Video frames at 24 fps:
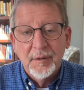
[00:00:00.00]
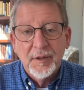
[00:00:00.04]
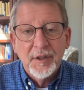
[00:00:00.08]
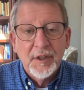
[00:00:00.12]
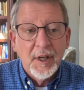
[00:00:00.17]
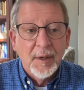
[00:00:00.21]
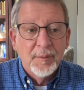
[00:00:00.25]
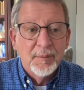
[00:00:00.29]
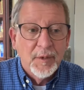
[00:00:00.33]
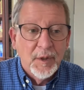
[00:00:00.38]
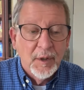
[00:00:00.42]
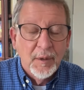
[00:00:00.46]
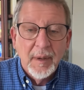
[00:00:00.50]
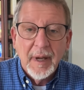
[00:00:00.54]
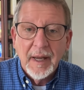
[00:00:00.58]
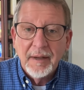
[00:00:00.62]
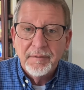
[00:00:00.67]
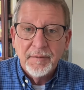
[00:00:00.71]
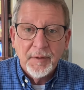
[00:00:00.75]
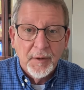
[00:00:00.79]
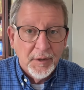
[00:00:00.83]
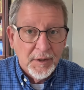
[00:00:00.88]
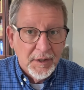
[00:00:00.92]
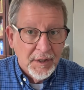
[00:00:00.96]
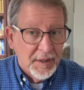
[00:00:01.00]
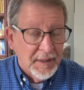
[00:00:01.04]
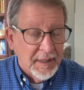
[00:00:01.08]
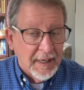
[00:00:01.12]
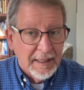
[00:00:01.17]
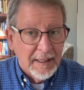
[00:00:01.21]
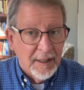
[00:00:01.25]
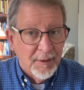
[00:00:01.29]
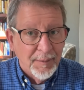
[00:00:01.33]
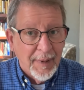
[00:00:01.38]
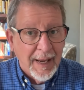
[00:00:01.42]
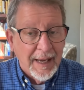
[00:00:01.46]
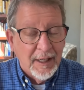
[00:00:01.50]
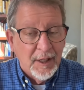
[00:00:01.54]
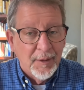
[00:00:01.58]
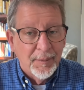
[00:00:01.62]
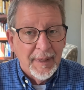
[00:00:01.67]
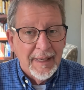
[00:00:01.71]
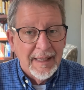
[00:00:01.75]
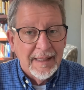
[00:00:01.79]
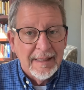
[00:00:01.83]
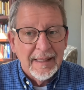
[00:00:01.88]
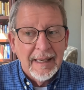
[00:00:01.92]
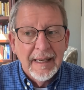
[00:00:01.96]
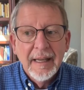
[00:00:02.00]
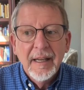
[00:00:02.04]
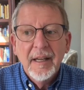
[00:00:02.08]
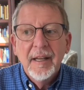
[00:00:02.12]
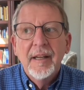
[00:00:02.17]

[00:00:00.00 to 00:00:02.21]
Some do have 1st and 2nd Maccabees.